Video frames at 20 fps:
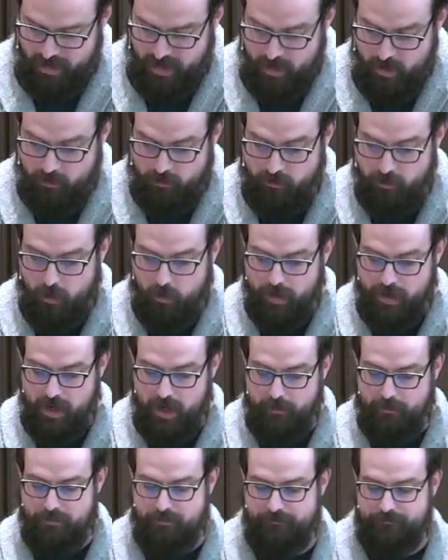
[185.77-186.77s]
Growing
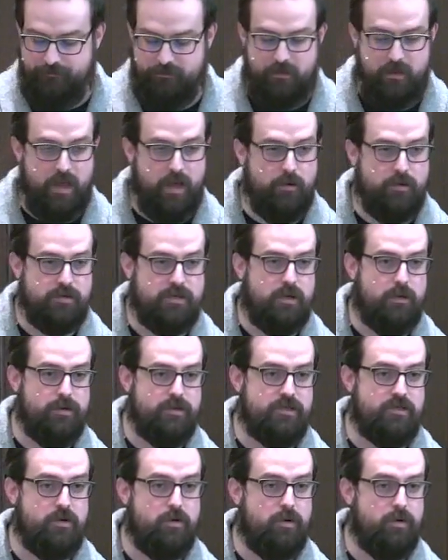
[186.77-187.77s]
up, I was always
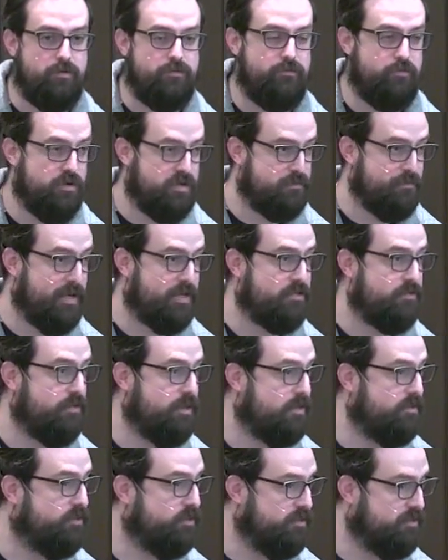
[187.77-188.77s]
told, respect your
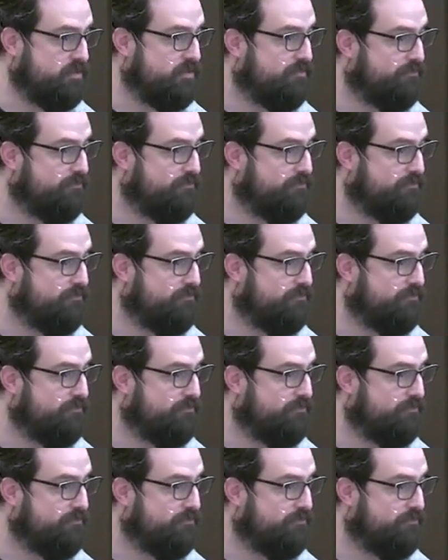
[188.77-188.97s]
elders.